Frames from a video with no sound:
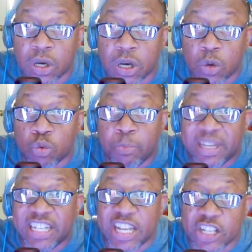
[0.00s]
would be
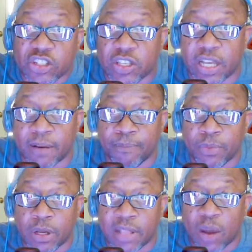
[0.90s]
dissing them.
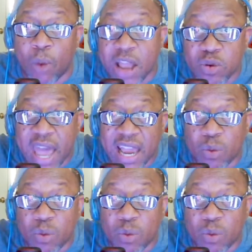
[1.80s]
Like, why you hanging